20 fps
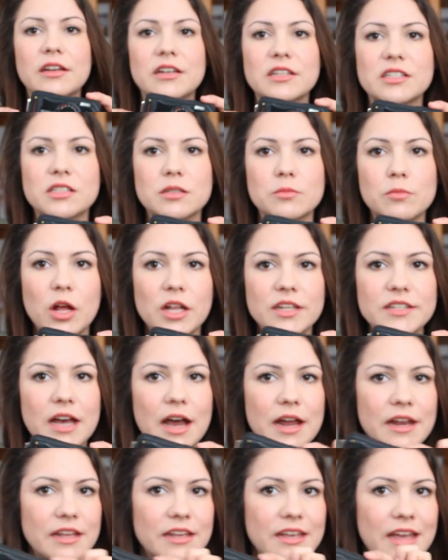A small
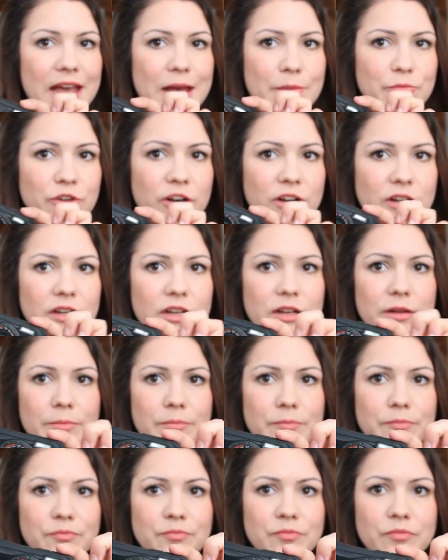tiny
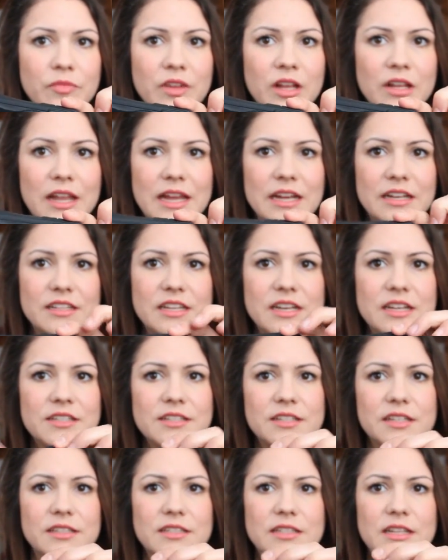camera like
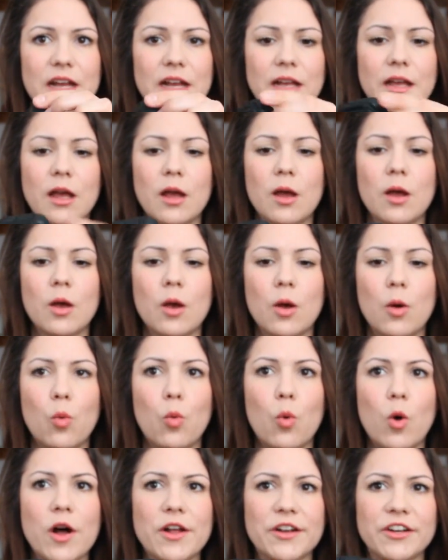this. It's like
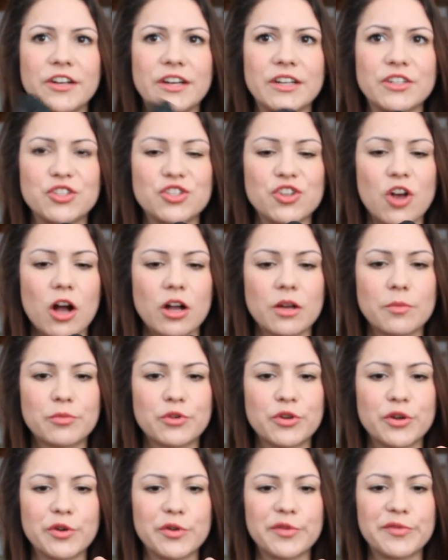water and
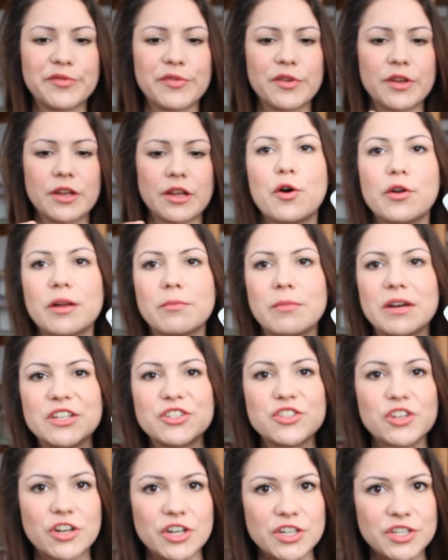shockproof, phone and my
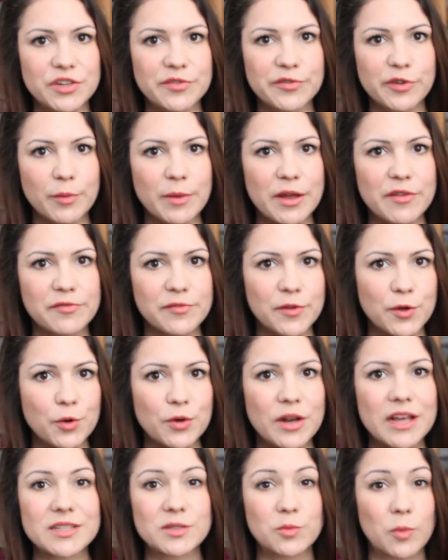charger for my
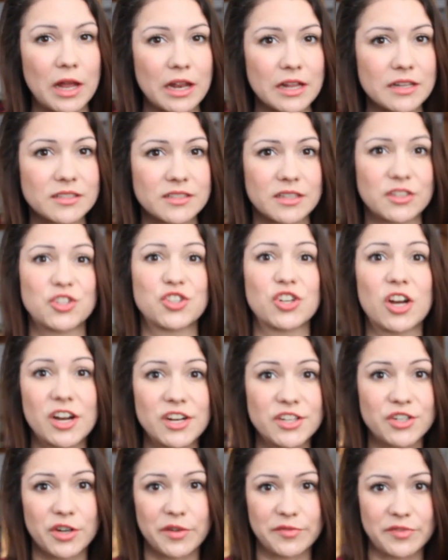phone, as well as the
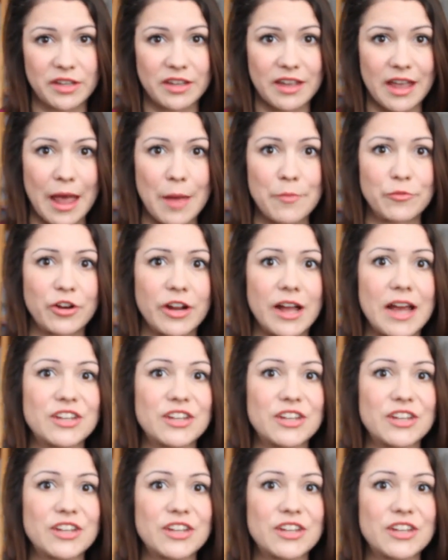charger of the camera.